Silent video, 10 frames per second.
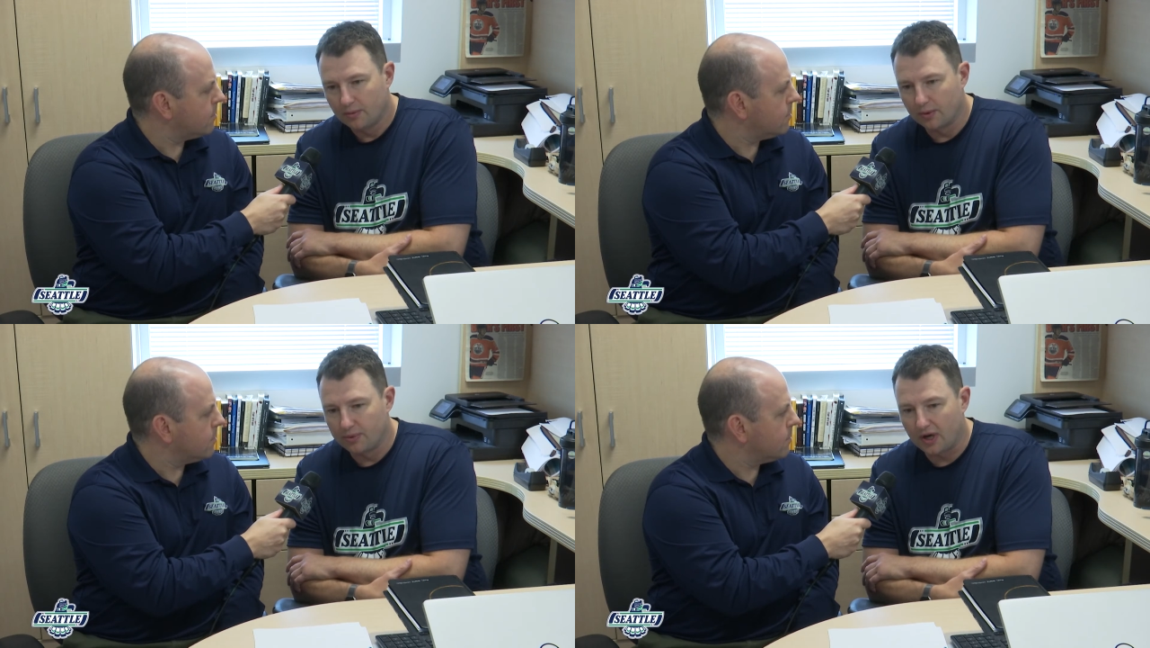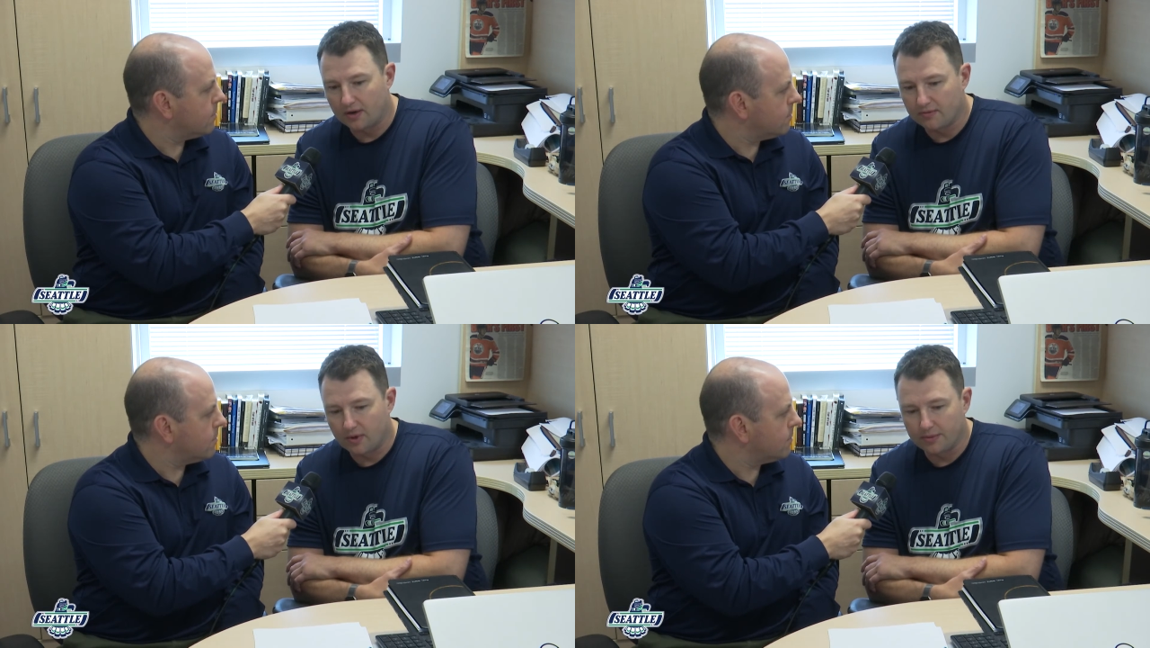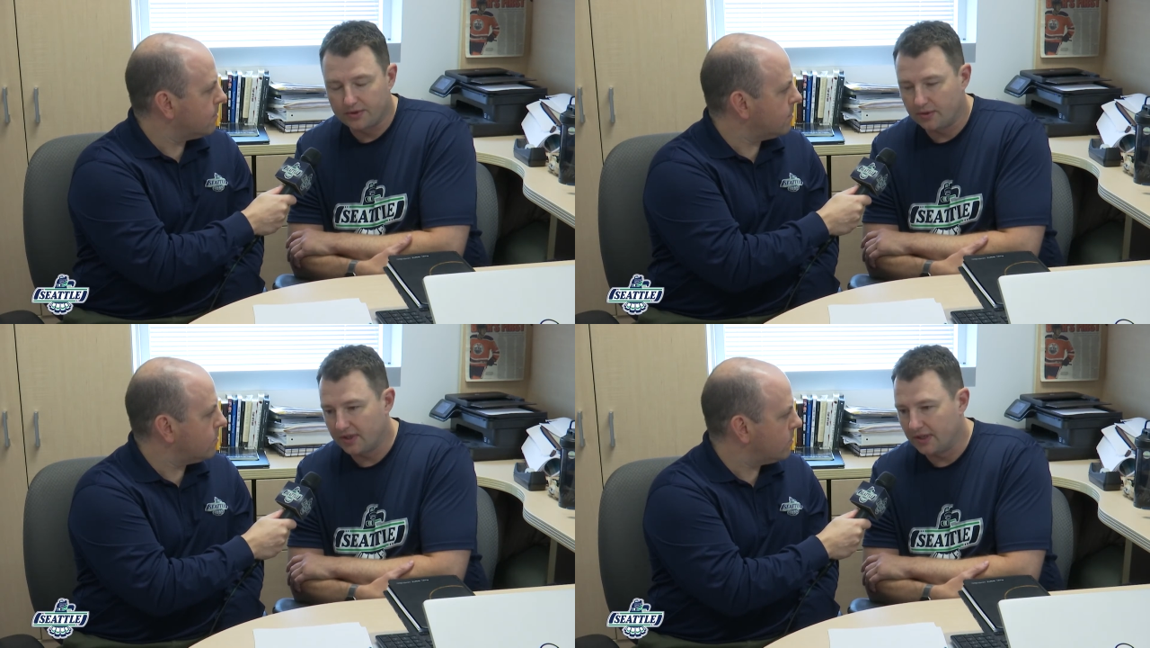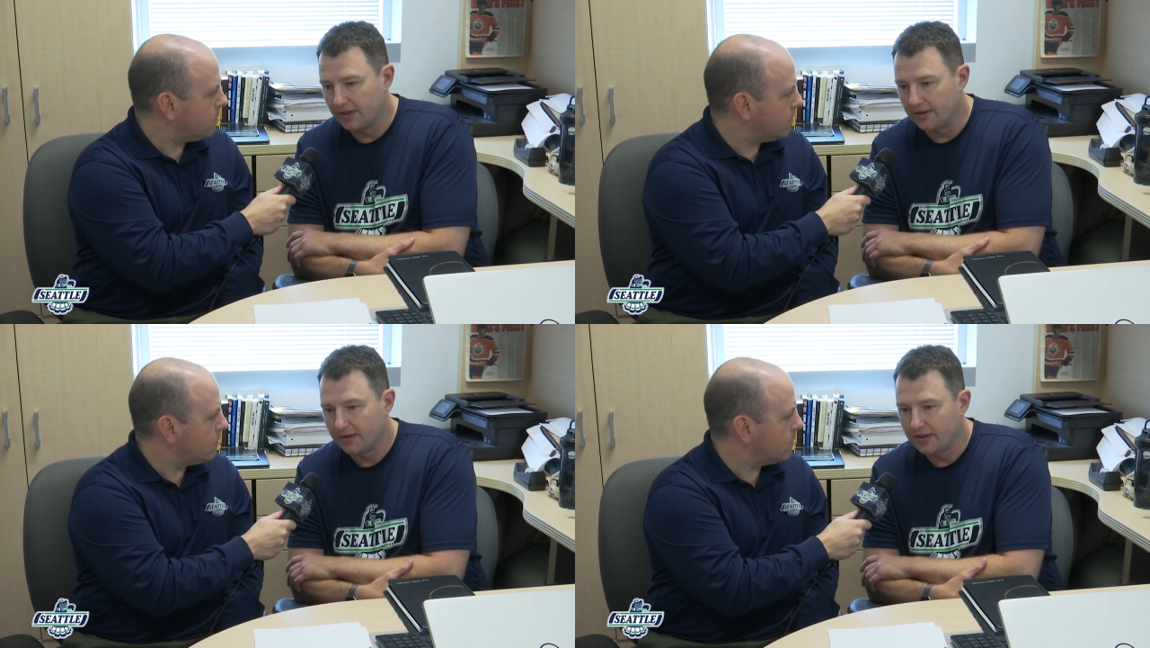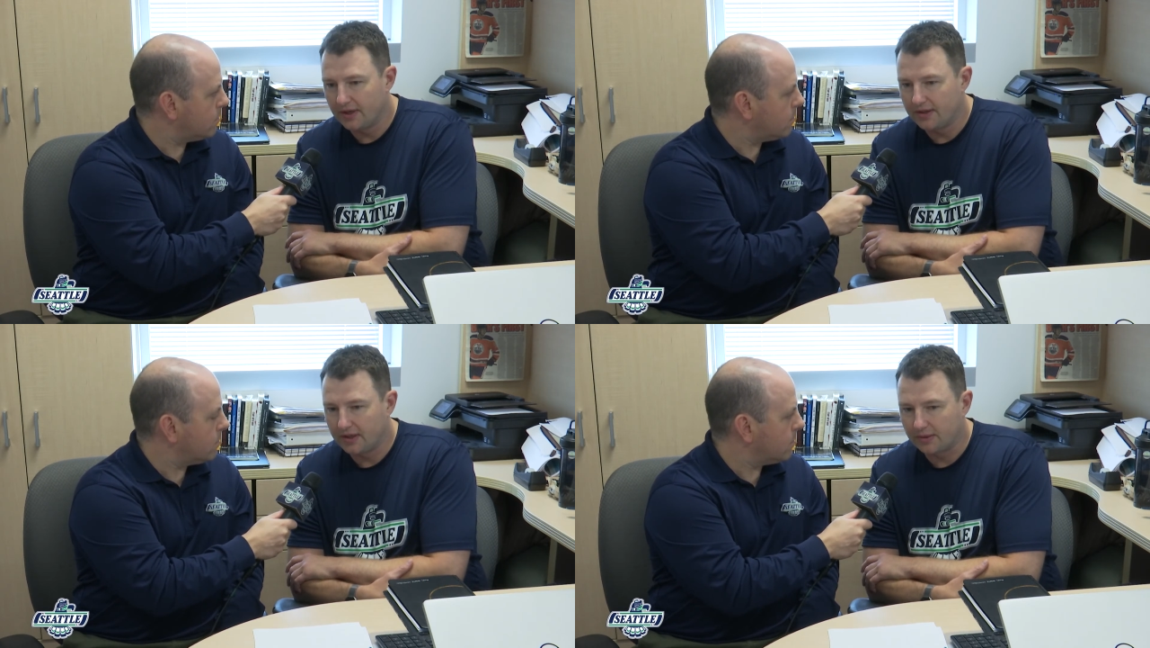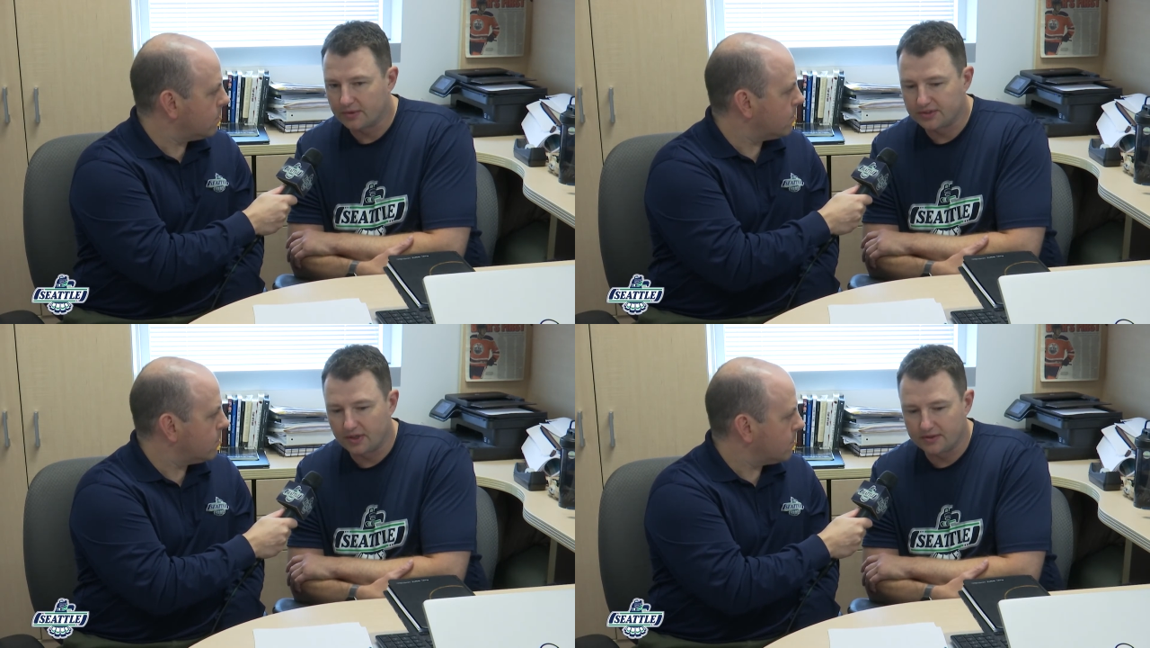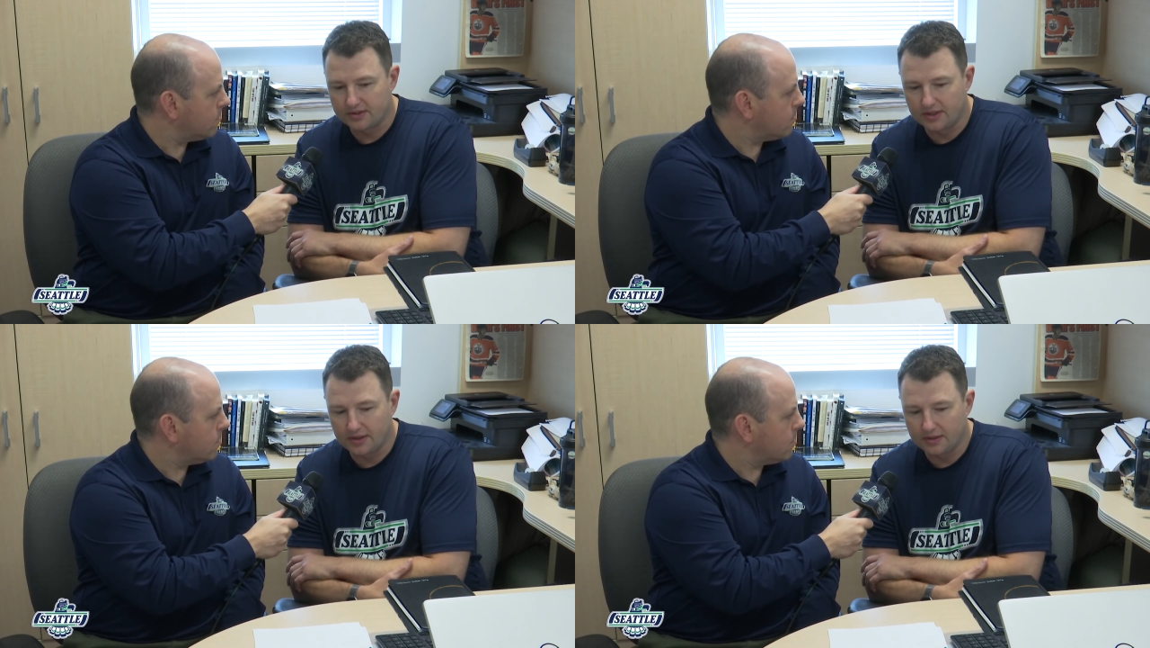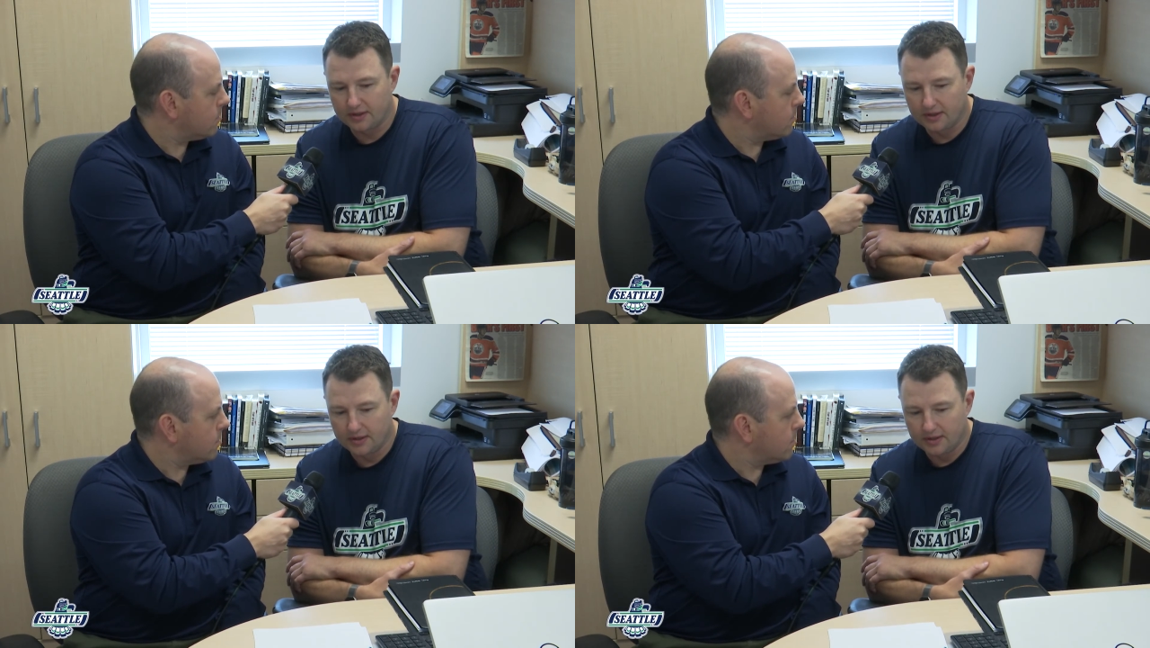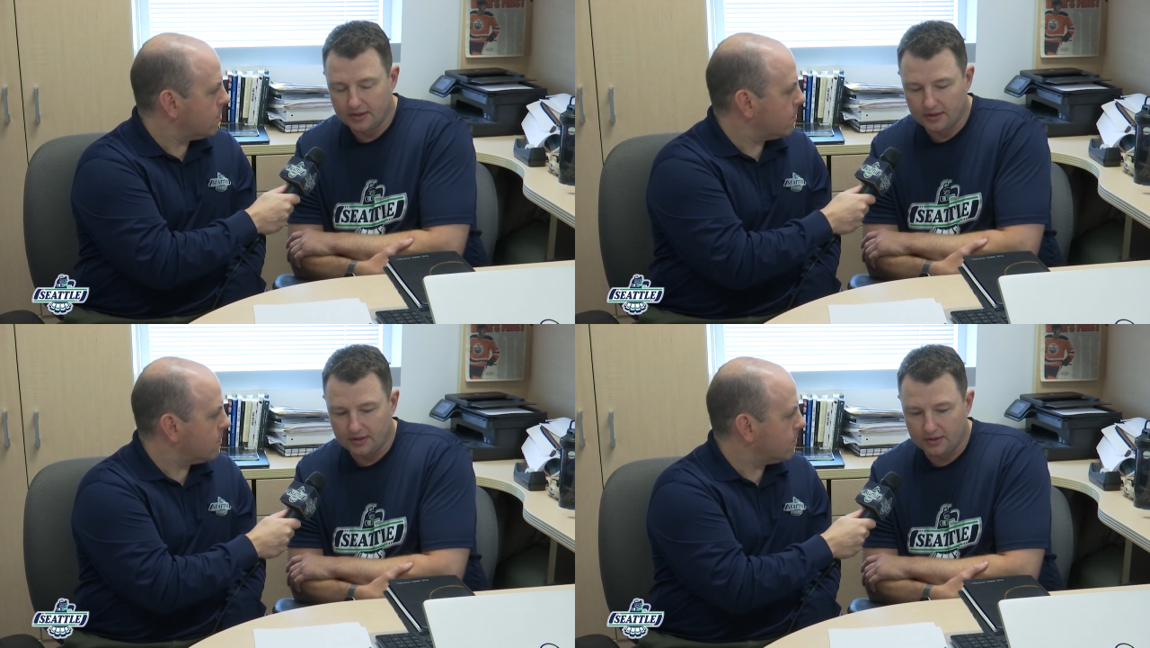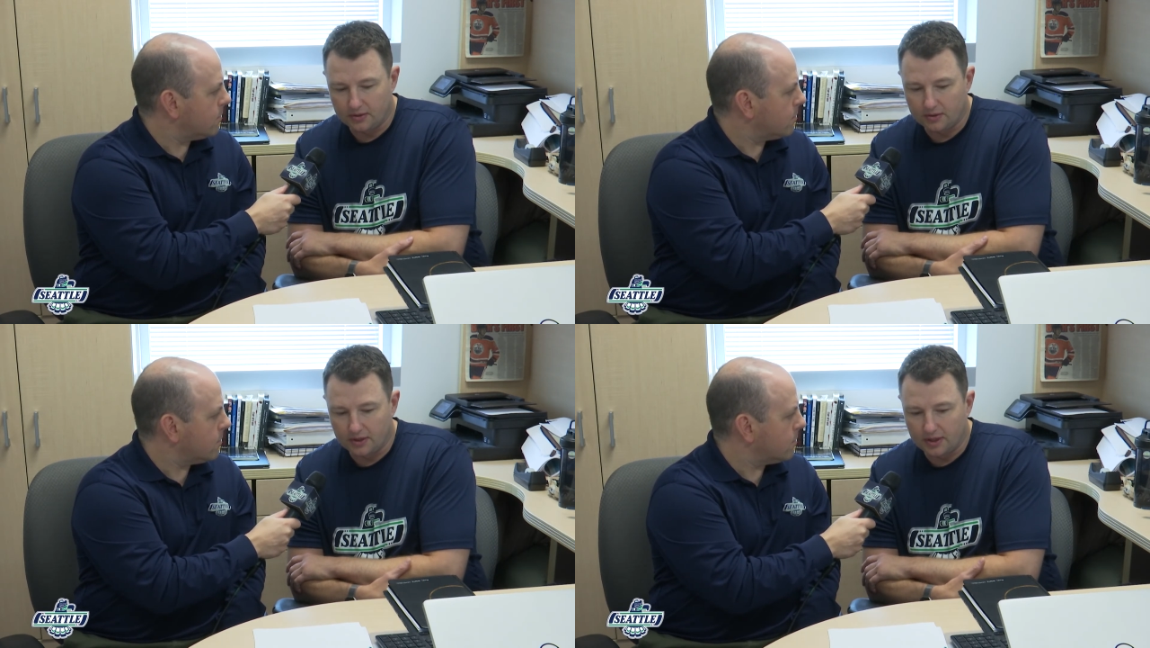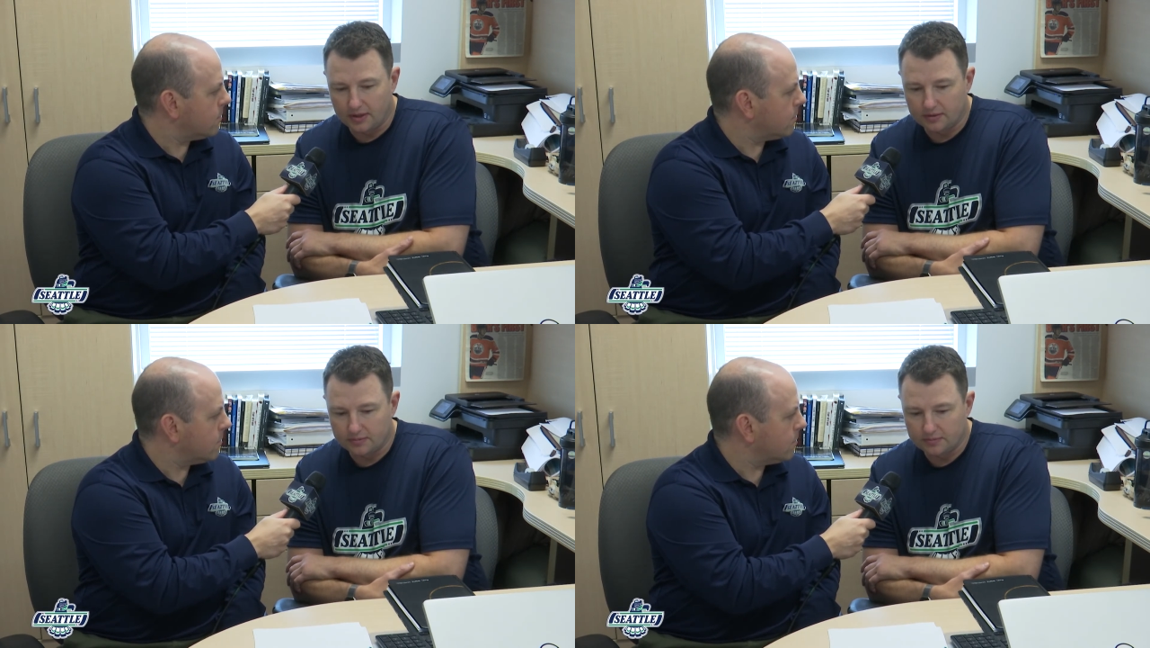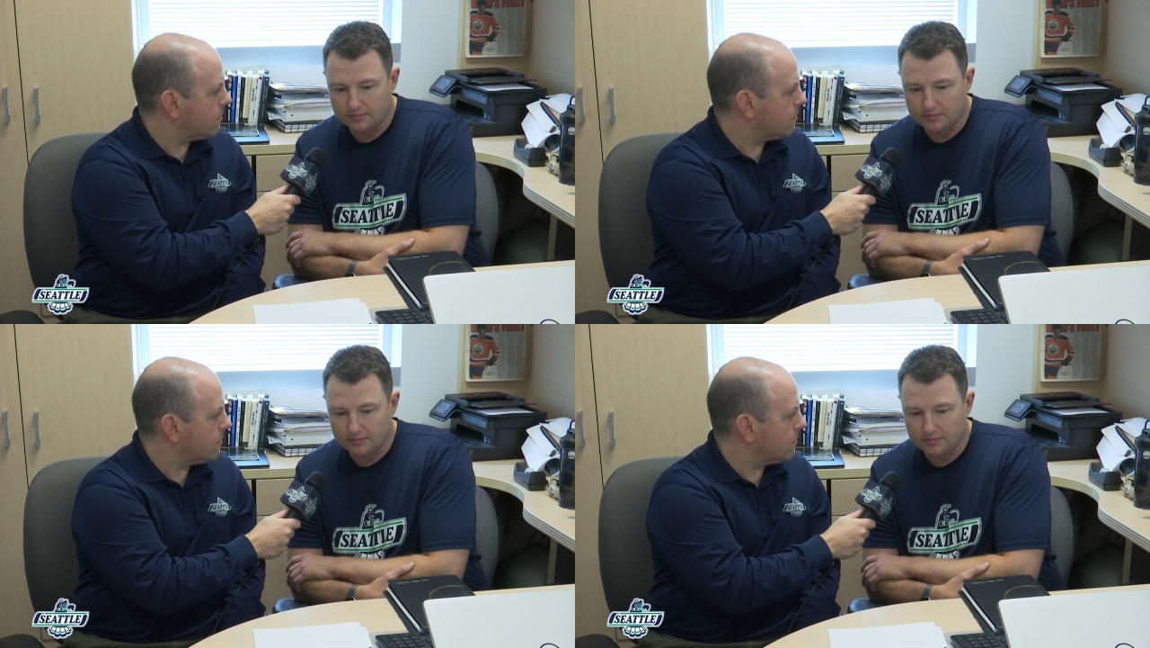Speaker 1: we're proud of what we're doing here I think we're starting to you know uh,